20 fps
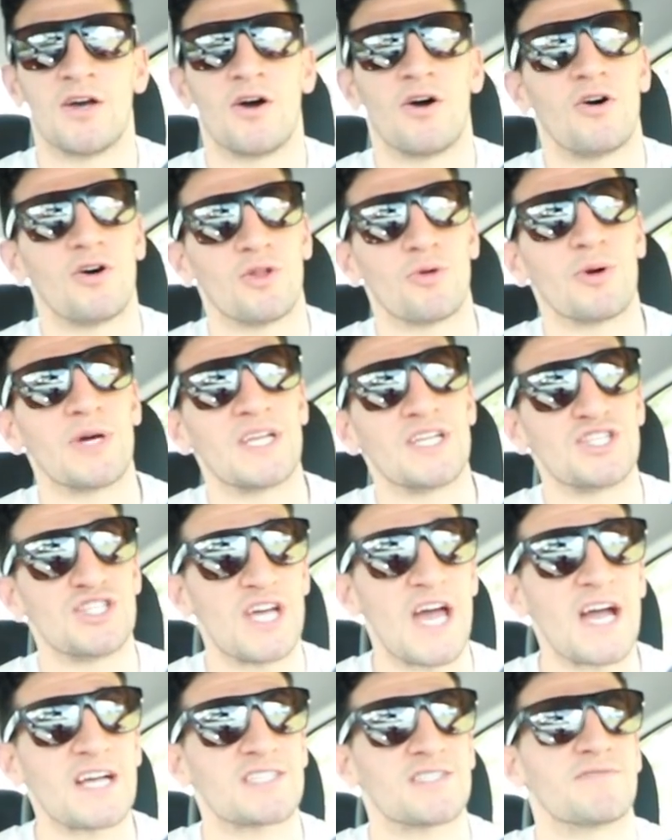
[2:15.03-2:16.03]
all the way to
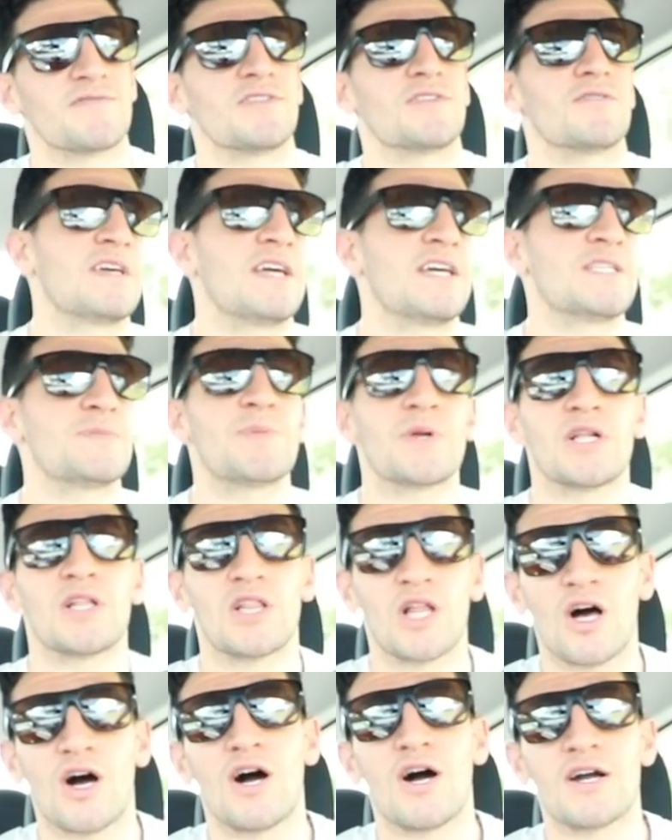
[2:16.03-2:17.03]
Jacksonville. It's been a
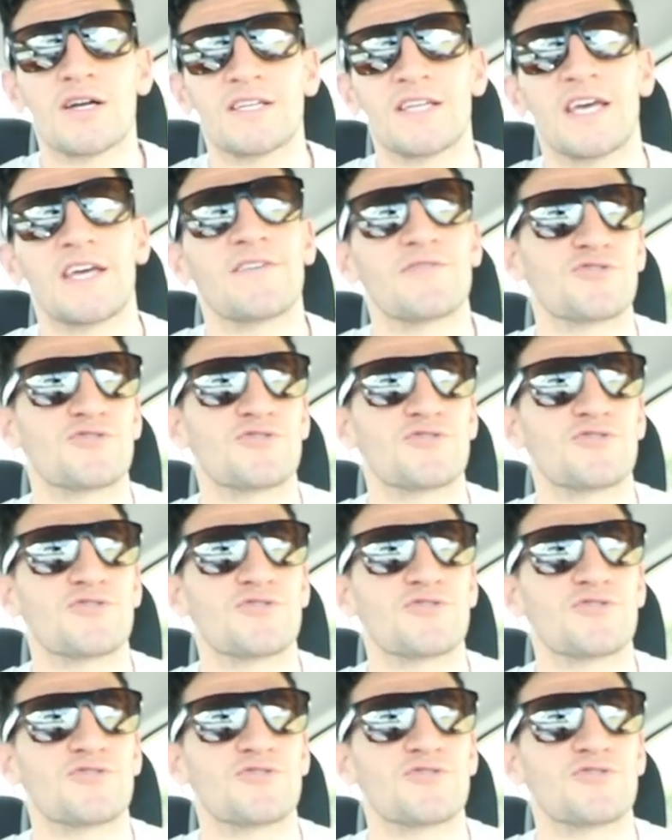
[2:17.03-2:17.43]
long day